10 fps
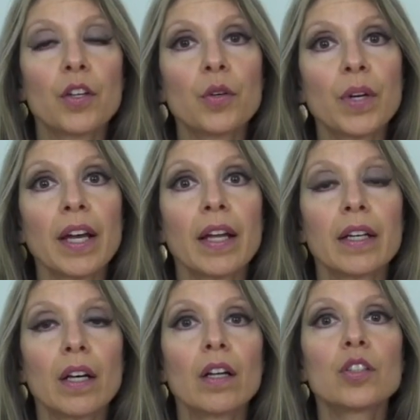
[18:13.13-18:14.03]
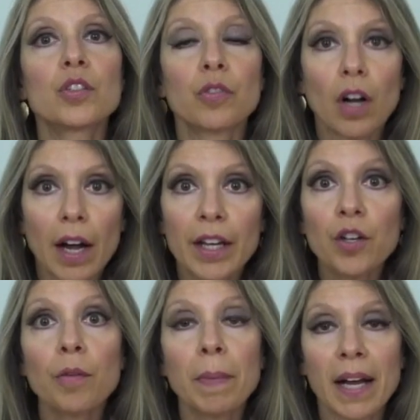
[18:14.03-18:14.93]
You can try
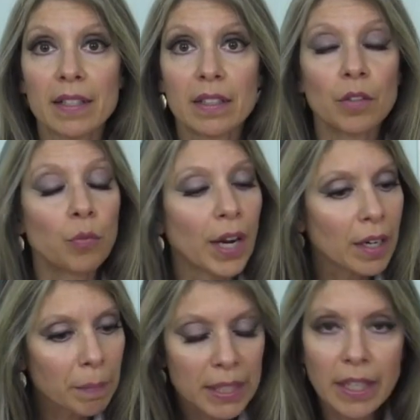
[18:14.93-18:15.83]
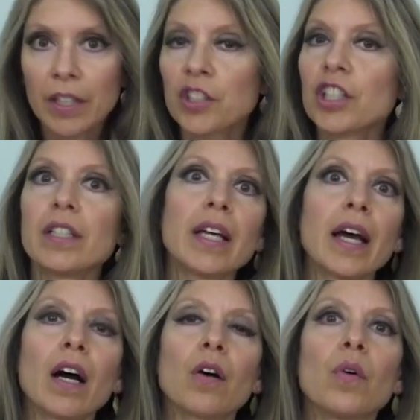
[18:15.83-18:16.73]
your best. The recommendation
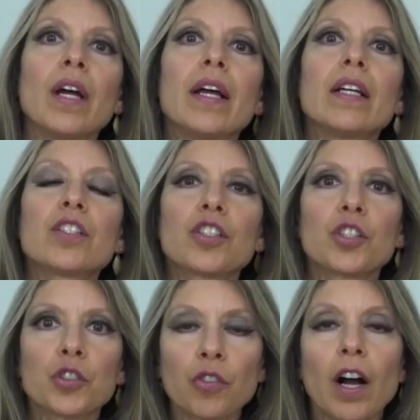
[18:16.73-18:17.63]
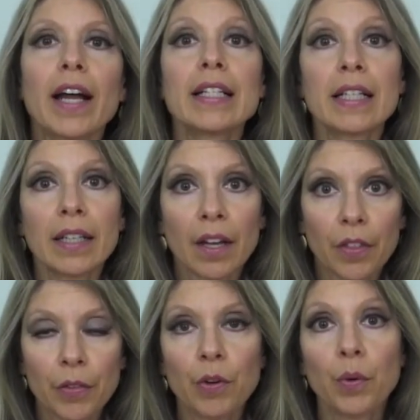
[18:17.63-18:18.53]
now is to try to
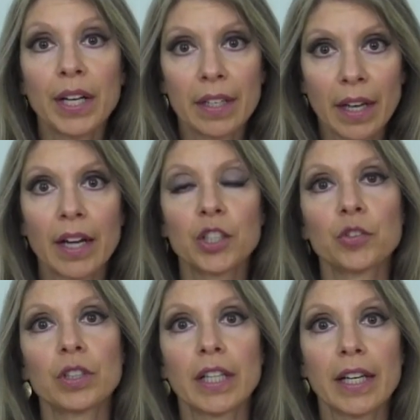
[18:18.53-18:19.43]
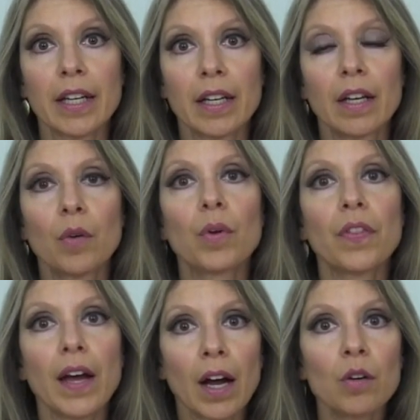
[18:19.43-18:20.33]
get through it naturally
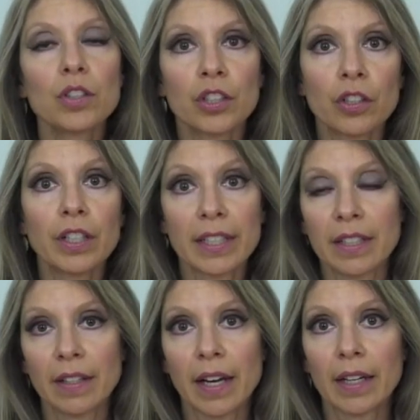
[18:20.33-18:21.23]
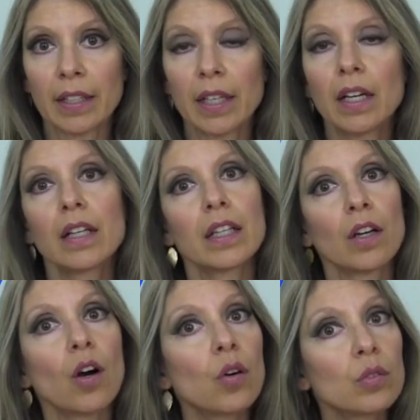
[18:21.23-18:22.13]
without turning to that.
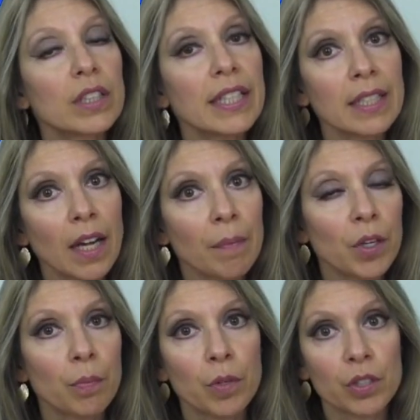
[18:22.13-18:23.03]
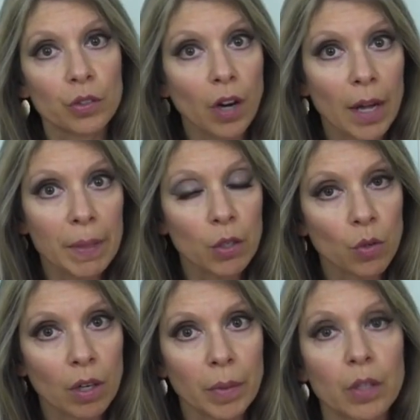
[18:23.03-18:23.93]
The only time they're prescribing
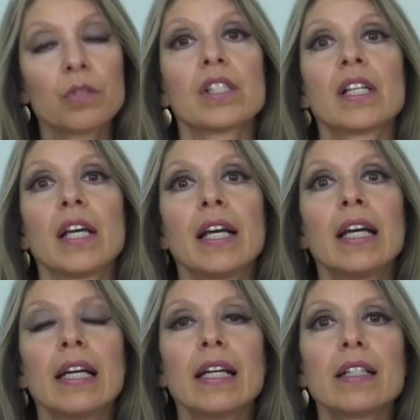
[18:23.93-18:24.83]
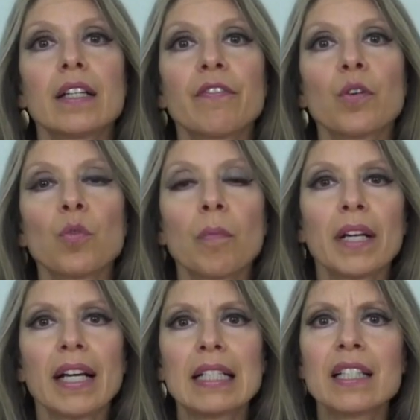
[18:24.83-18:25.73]
hormones is if a
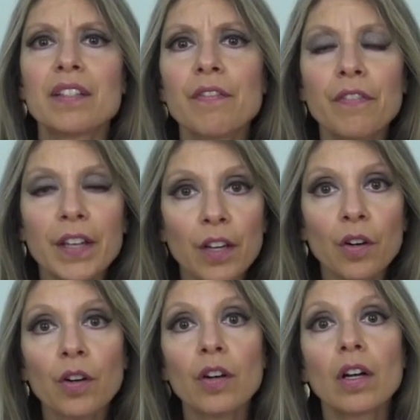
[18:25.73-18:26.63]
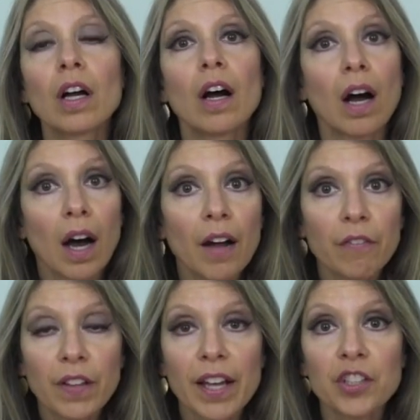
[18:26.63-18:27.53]
woman has severe
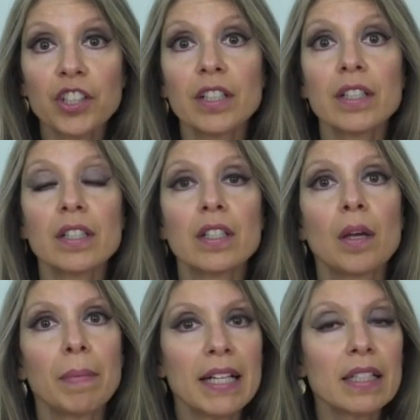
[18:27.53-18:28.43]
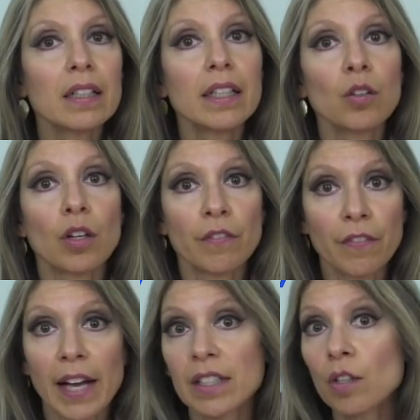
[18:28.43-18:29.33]
hot flashes, basically called
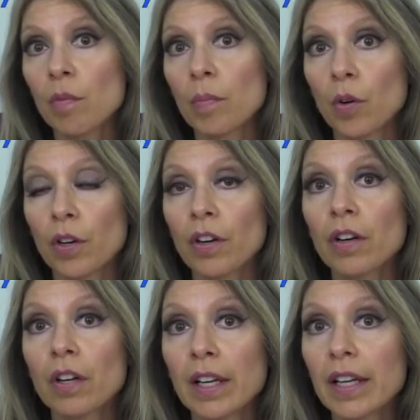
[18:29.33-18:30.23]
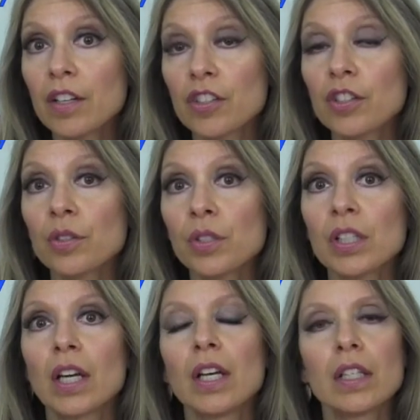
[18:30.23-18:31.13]
vasomotor issues,
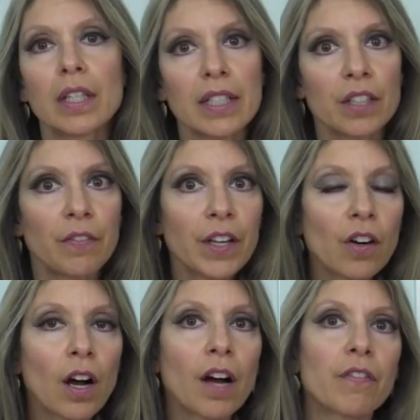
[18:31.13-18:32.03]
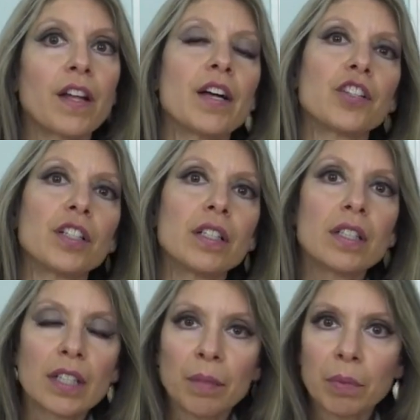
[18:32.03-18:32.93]
like severe hot flashes
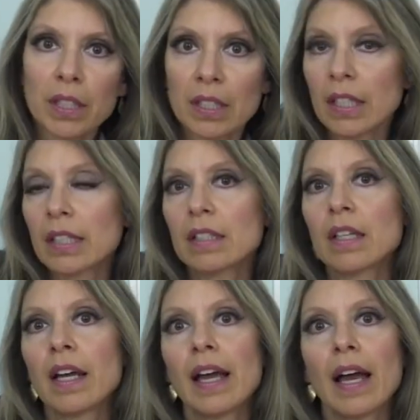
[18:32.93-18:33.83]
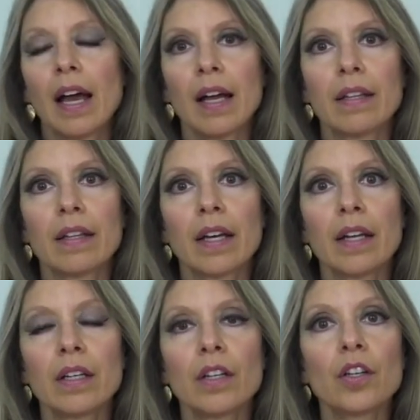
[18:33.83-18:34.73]
and sleeplessness. And
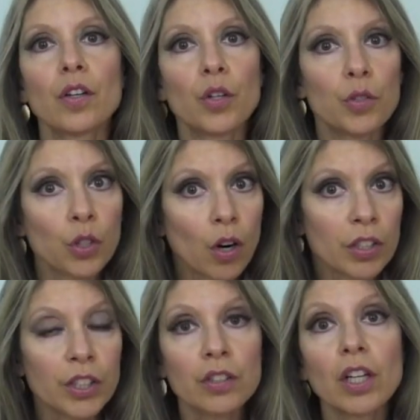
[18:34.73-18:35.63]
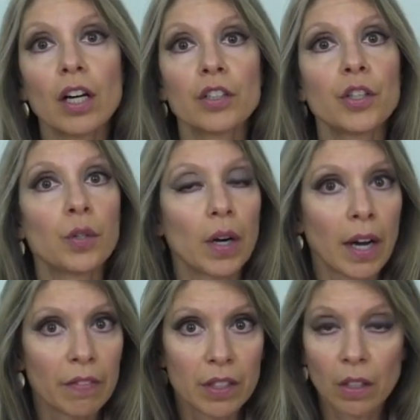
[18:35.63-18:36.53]
then, you know, you talk to your doctor, you
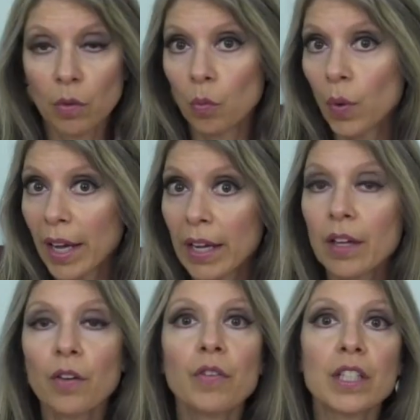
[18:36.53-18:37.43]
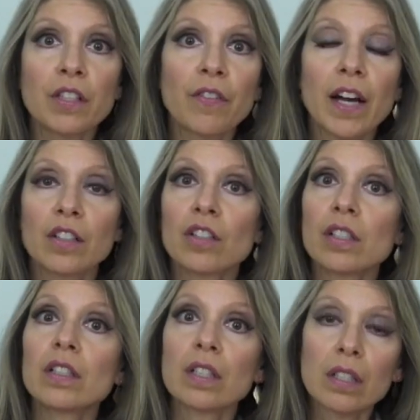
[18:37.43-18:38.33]
have to weigh your risk
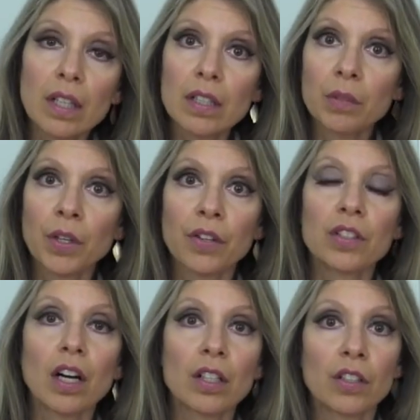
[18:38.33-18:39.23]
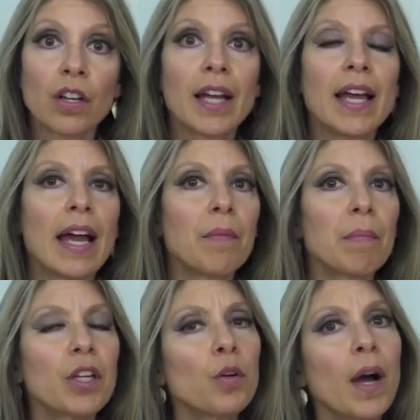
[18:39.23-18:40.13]
factors and discuss it with your doctor,
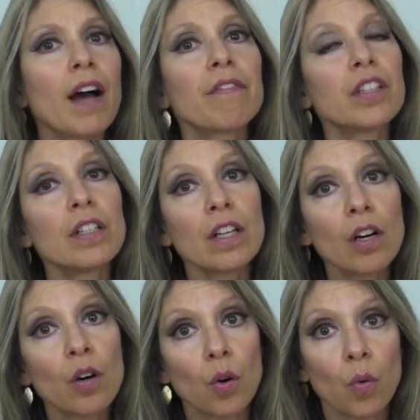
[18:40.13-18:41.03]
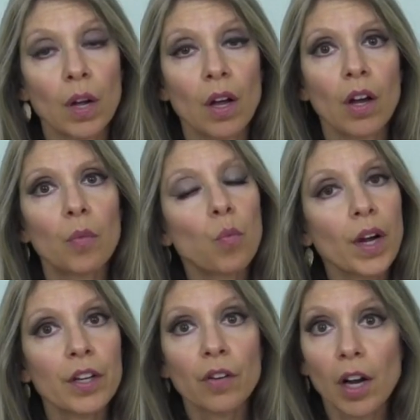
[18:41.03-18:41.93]
but you have to know
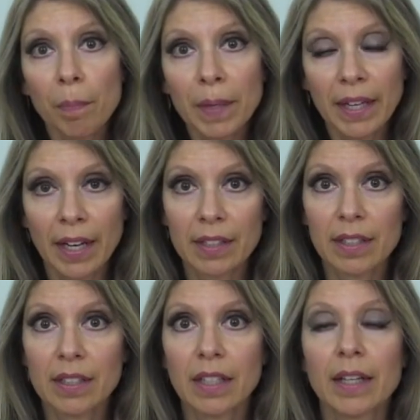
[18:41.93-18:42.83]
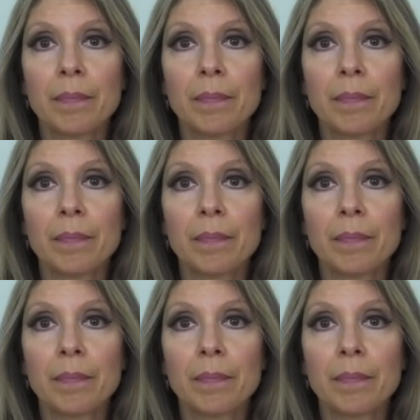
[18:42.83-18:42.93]
what you're up against.